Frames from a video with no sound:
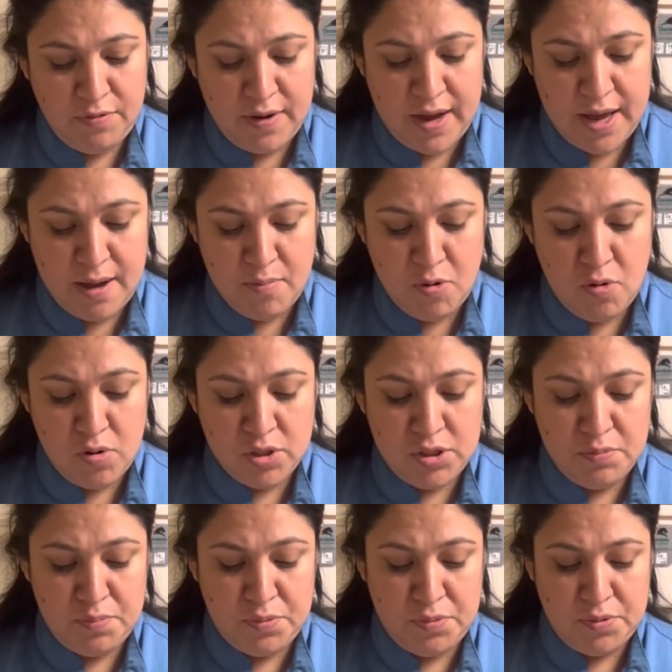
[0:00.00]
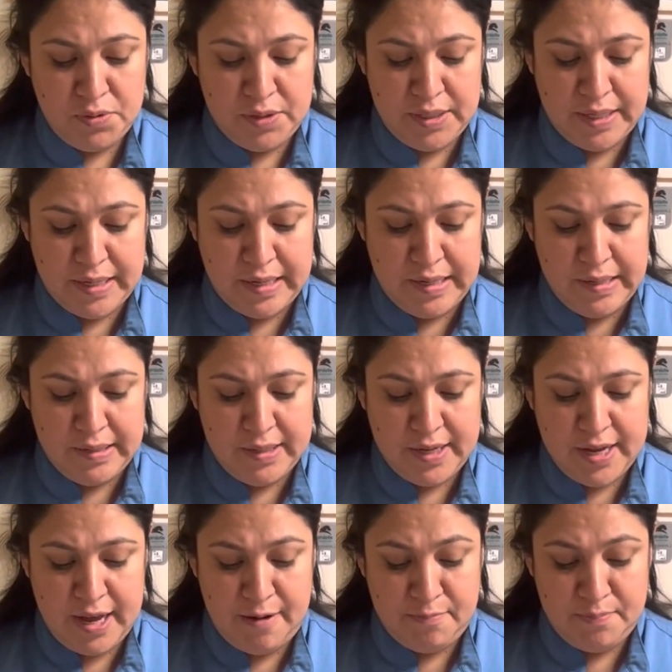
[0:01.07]
I am going to pull the
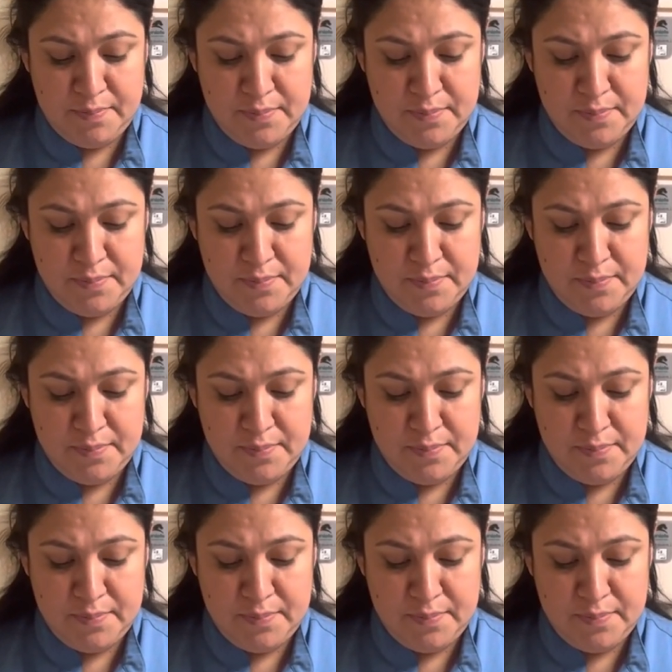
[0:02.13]
cap